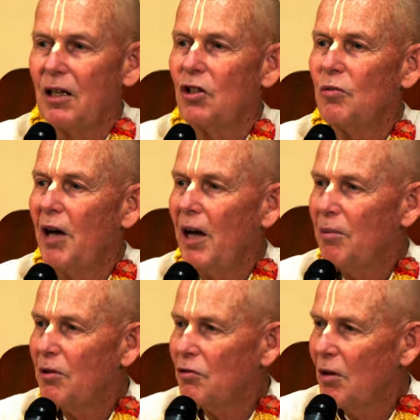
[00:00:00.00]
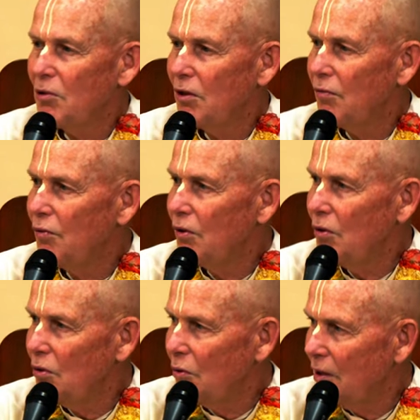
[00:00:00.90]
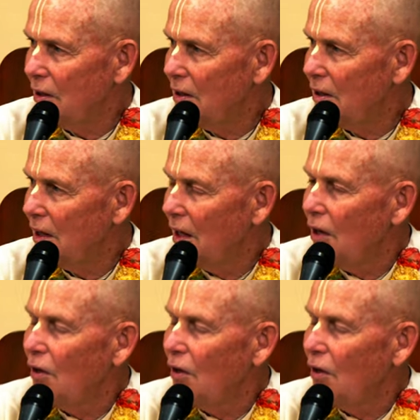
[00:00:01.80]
So my prescription for you is,